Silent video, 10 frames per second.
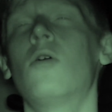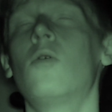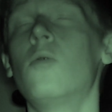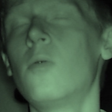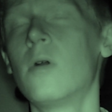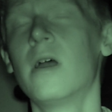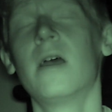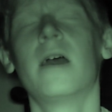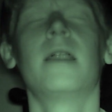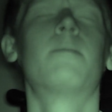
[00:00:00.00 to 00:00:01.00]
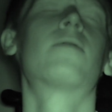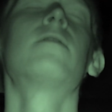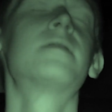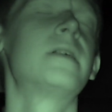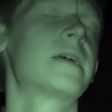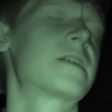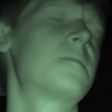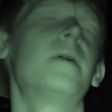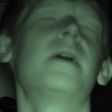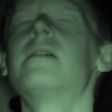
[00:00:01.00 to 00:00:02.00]
oh, it improves the
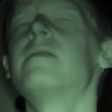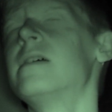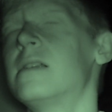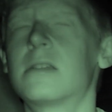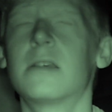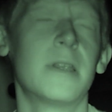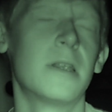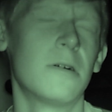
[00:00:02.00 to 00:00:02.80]
experience of it